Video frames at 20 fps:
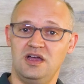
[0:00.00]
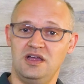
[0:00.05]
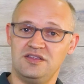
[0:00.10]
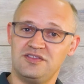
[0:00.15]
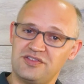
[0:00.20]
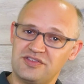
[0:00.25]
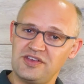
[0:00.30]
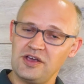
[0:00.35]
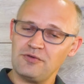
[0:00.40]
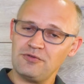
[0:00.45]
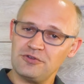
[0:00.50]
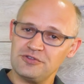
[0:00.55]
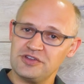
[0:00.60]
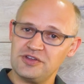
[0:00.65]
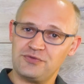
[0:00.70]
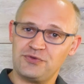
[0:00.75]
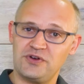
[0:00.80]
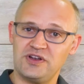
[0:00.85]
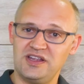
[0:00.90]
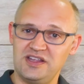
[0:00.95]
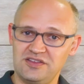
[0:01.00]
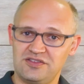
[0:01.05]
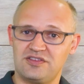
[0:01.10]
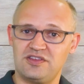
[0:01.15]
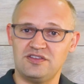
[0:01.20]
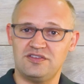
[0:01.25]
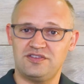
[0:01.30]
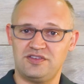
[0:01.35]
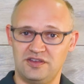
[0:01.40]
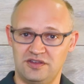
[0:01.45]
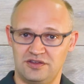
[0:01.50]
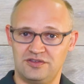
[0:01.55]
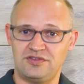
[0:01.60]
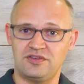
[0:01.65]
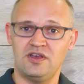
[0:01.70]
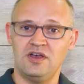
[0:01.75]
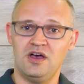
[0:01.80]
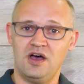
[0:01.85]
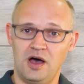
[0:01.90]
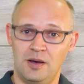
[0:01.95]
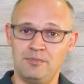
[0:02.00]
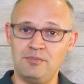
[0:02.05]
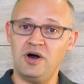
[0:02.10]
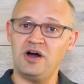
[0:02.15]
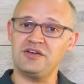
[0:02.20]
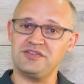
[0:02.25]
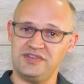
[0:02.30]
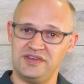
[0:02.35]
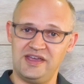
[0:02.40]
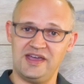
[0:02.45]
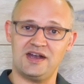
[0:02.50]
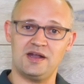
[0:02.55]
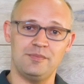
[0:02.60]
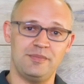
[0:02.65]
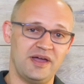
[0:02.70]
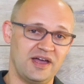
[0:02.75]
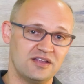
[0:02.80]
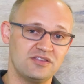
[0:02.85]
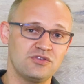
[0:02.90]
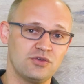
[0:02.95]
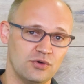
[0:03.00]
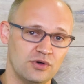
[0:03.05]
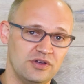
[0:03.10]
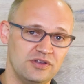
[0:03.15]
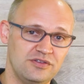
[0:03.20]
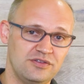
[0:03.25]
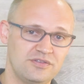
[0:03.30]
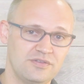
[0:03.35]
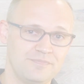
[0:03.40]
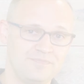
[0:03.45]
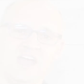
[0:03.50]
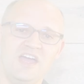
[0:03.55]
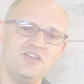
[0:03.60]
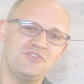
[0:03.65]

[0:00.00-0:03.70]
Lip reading: in several different instances among the anabantoids.